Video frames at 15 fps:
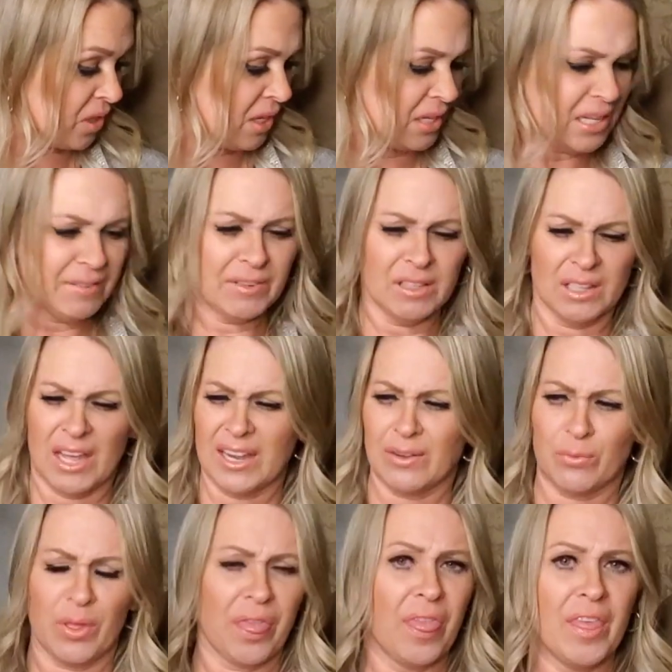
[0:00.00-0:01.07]
Even like
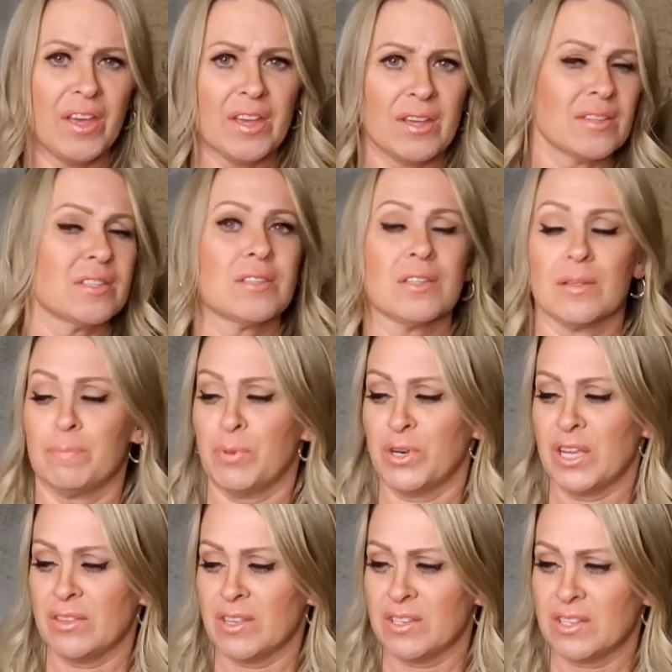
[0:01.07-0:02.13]
with this,
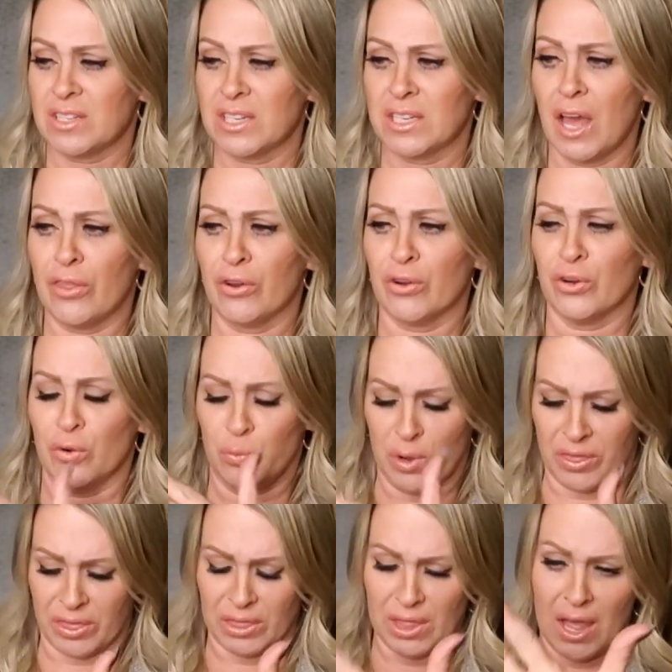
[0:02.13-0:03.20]
putting this together
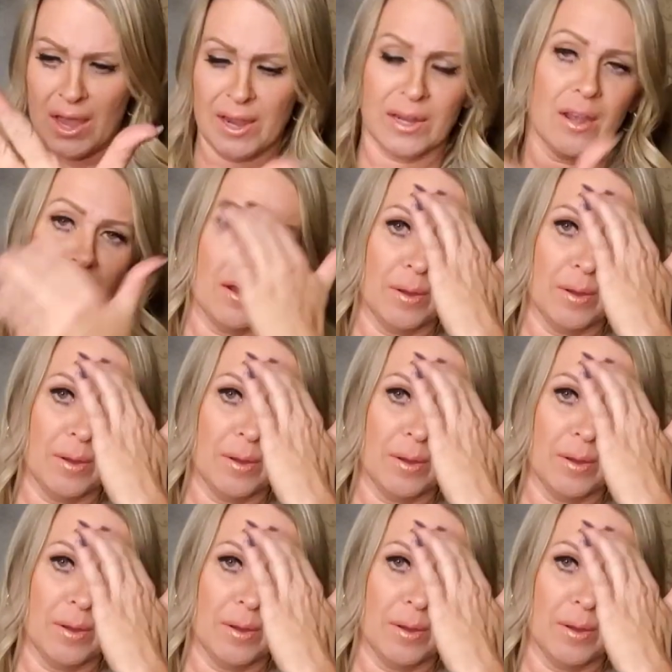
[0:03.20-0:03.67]
with like